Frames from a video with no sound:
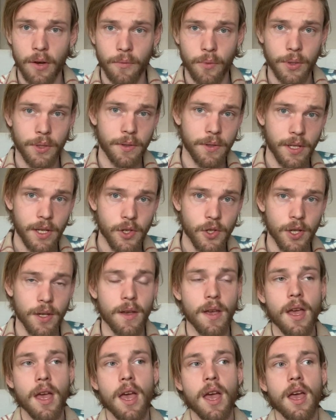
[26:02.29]
of what they're teaching.
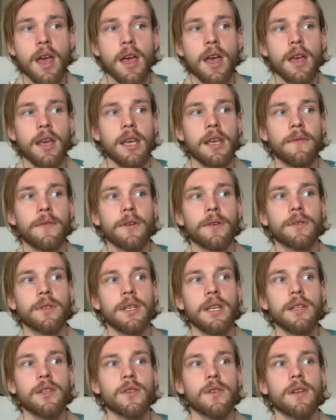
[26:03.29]
If you're
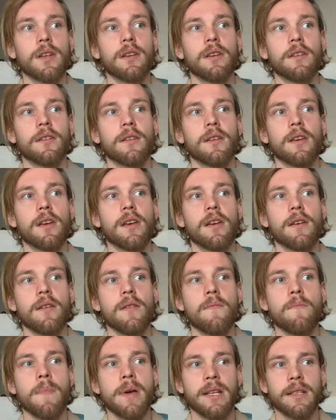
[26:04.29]
teaching
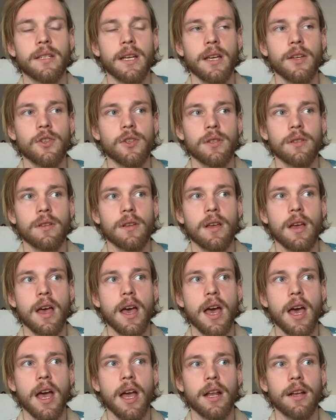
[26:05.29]
meditation
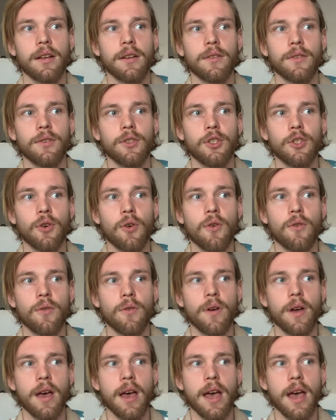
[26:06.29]
and
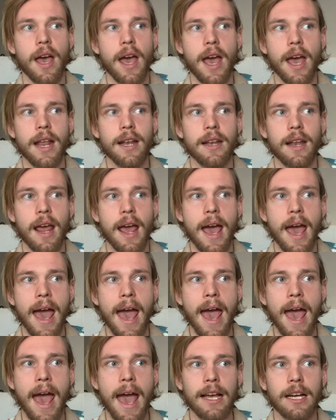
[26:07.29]
you're an
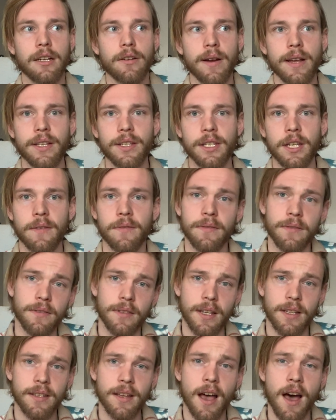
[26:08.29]
aggressive,
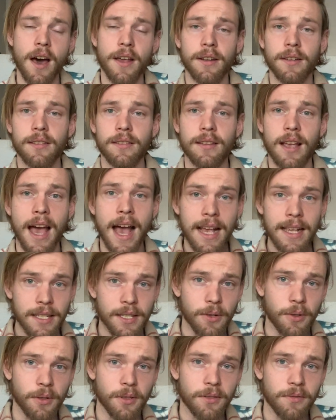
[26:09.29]
dishonest
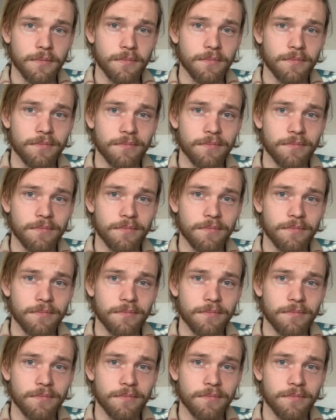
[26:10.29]
asshole,